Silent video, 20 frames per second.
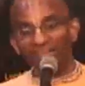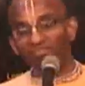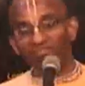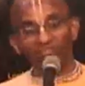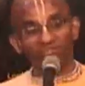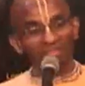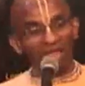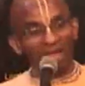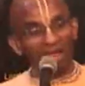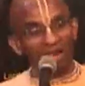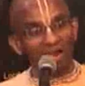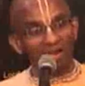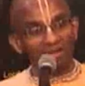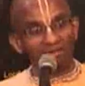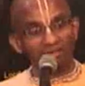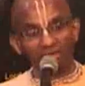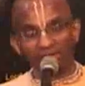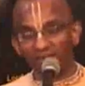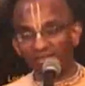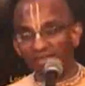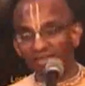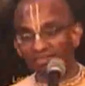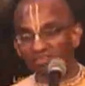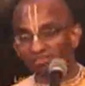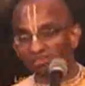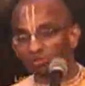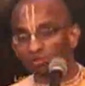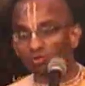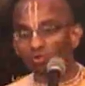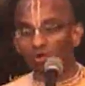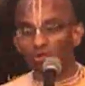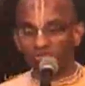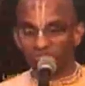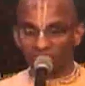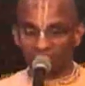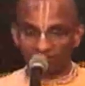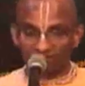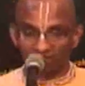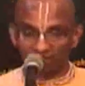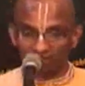if that creates a
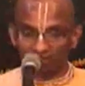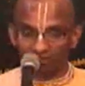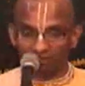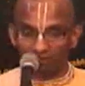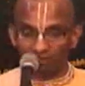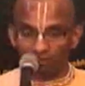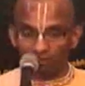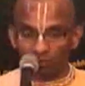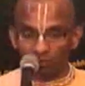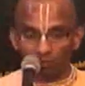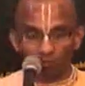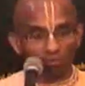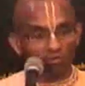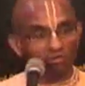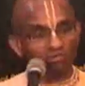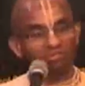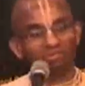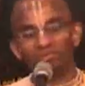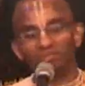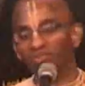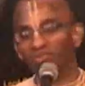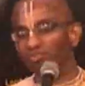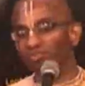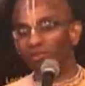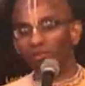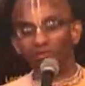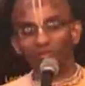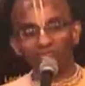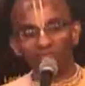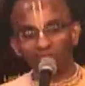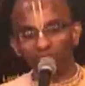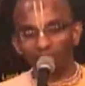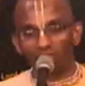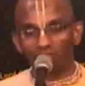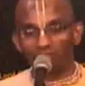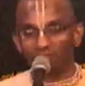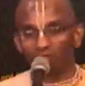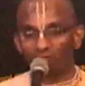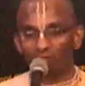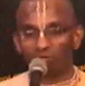curiosity, what is this Krishna? What is this
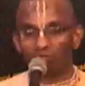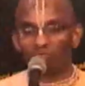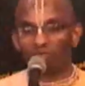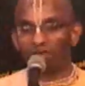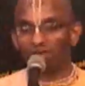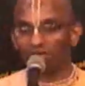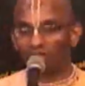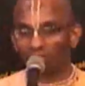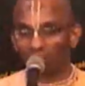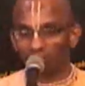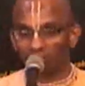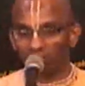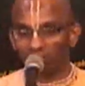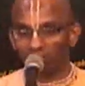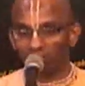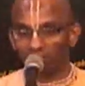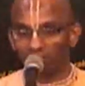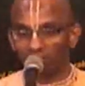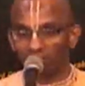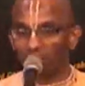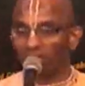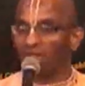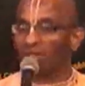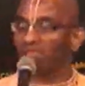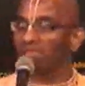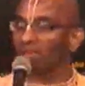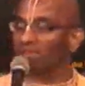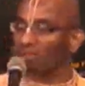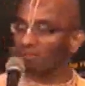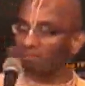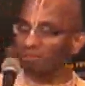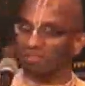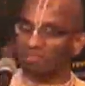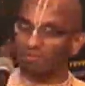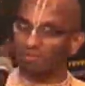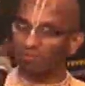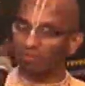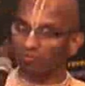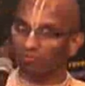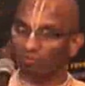Bhagavata? I want to find out. And that, that brings
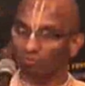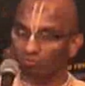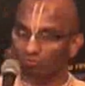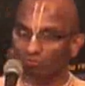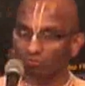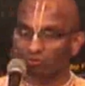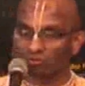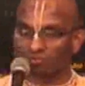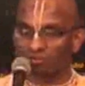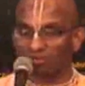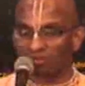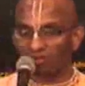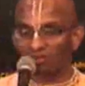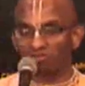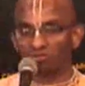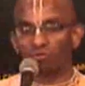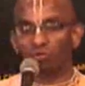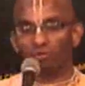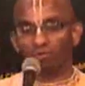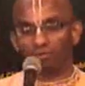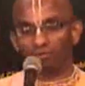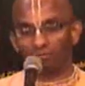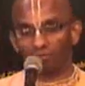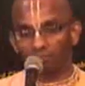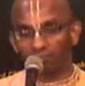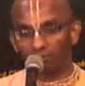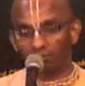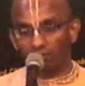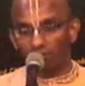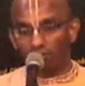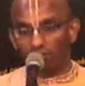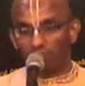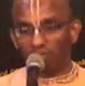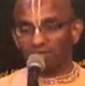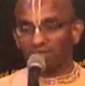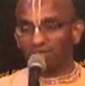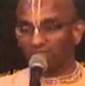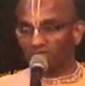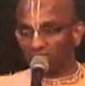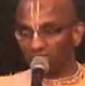a person closer to Krishna. That is good.
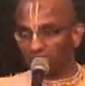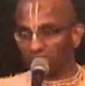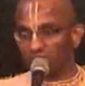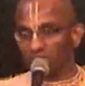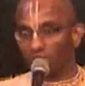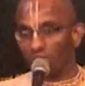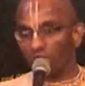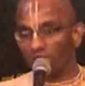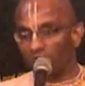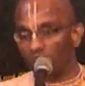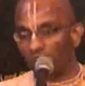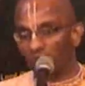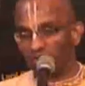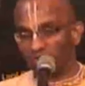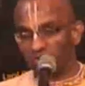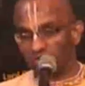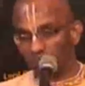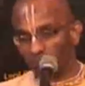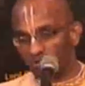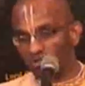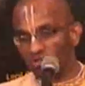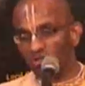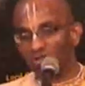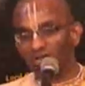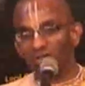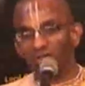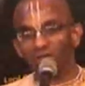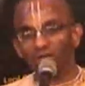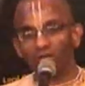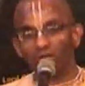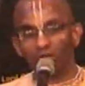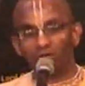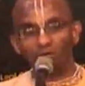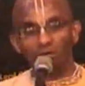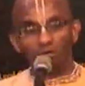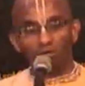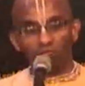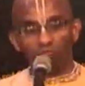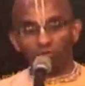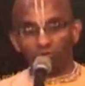But this is talked about especially
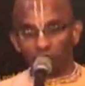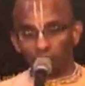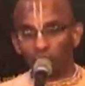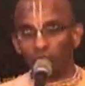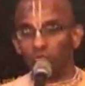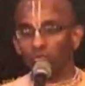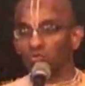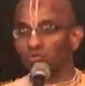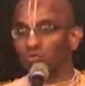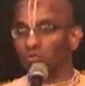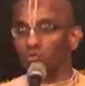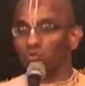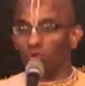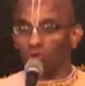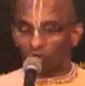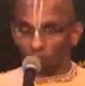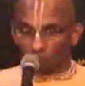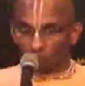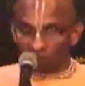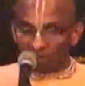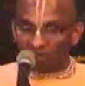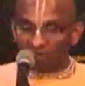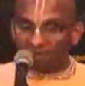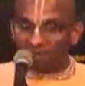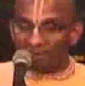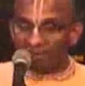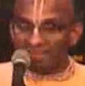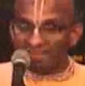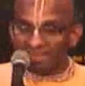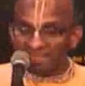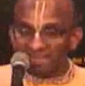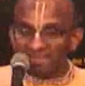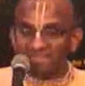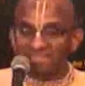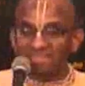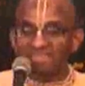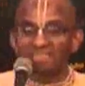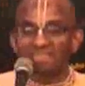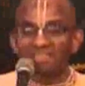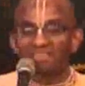for those who are already
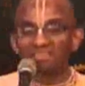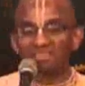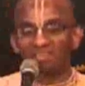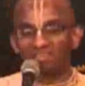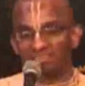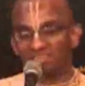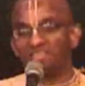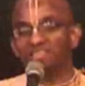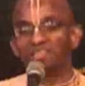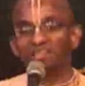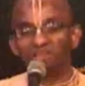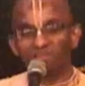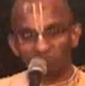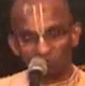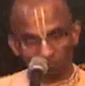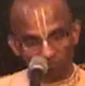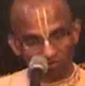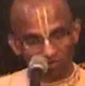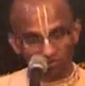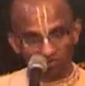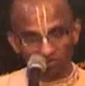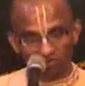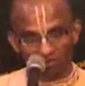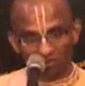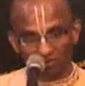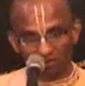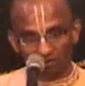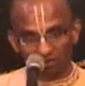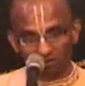serious seekers of Krishna.